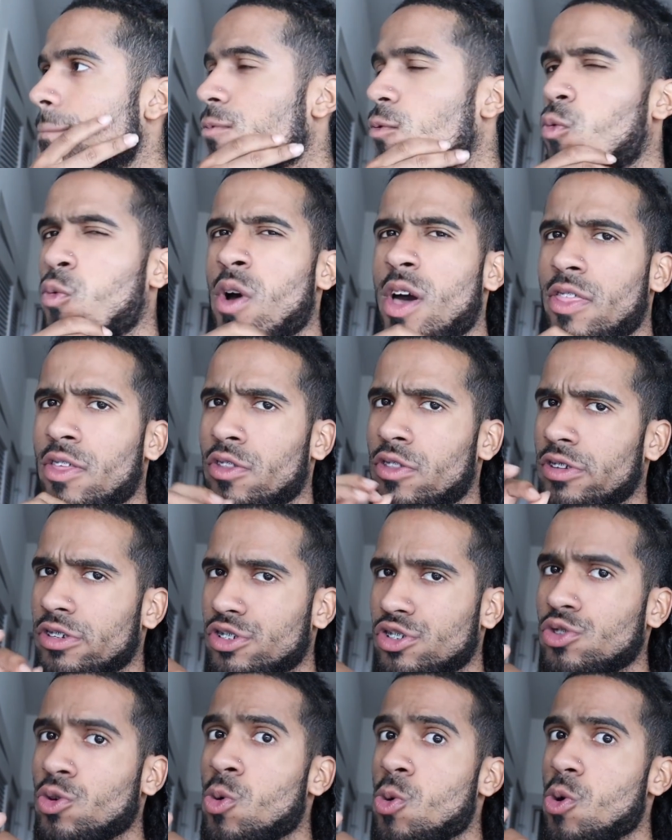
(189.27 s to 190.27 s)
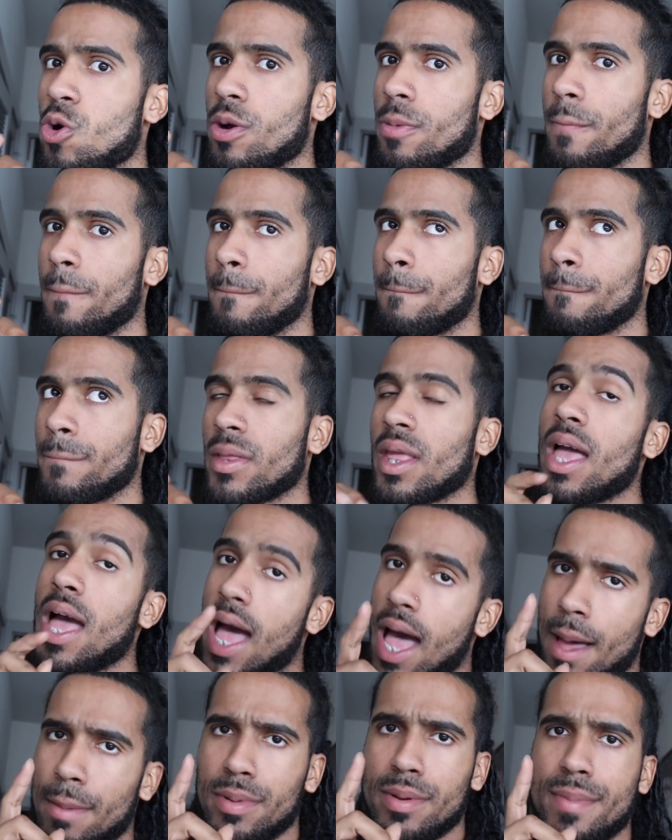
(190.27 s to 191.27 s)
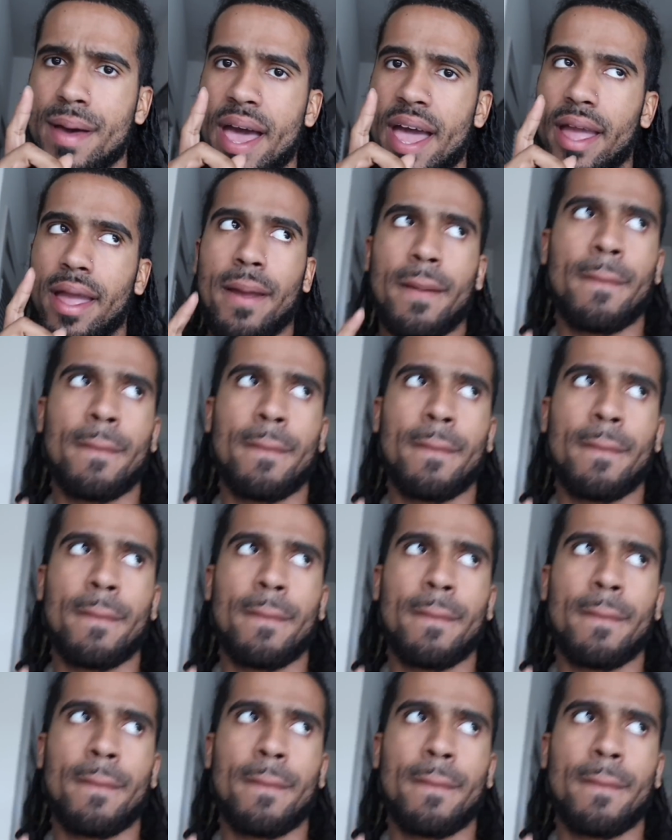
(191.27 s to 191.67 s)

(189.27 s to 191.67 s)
weather the storm. I'll be back.